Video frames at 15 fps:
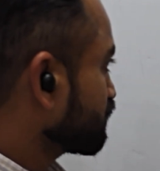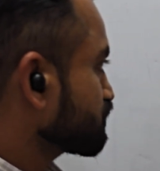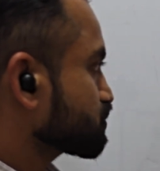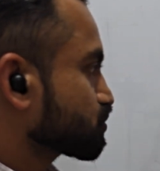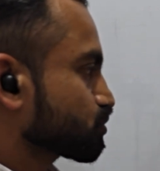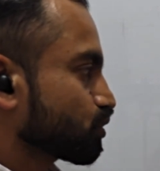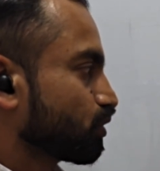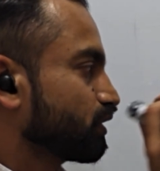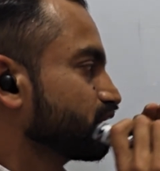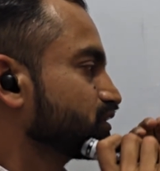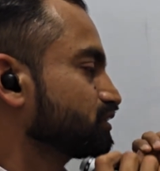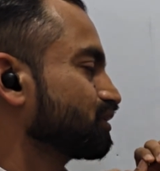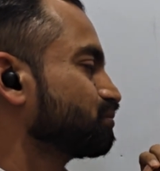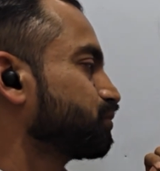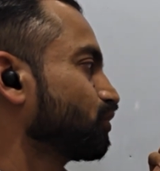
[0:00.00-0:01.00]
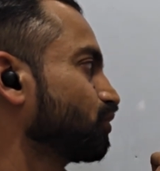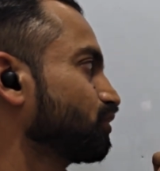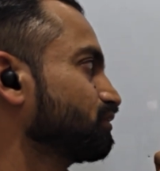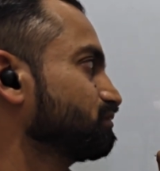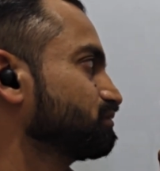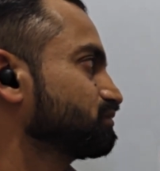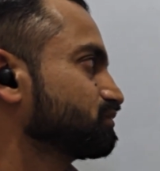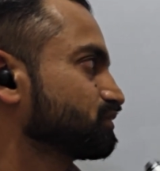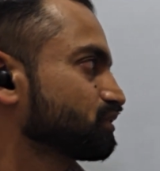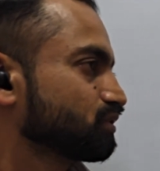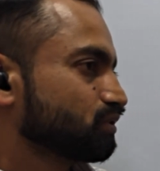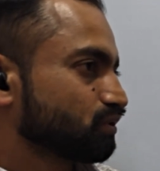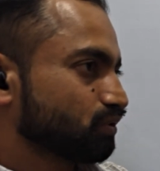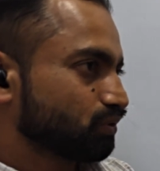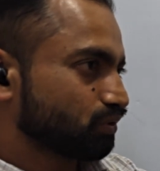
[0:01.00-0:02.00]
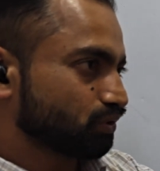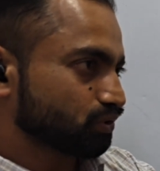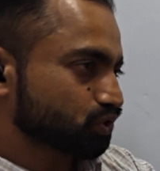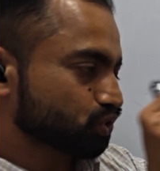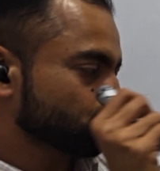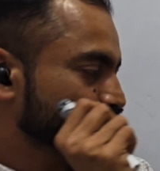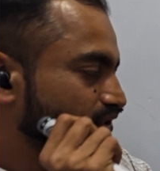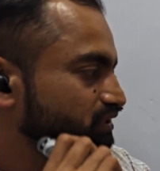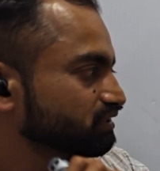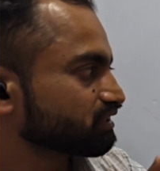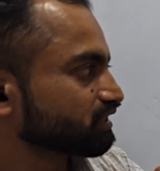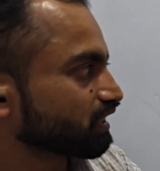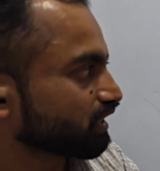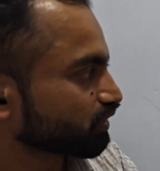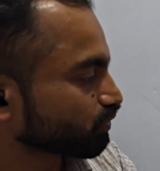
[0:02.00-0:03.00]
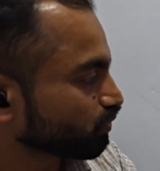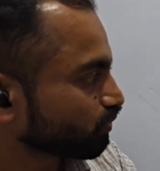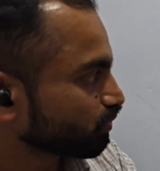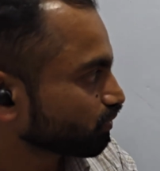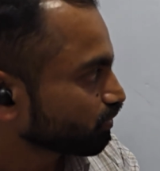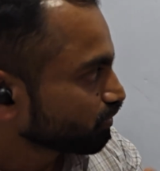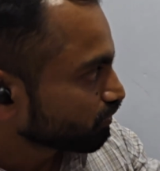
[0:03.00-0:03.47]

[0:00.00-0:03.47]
is throwing the ball or shooting the arrow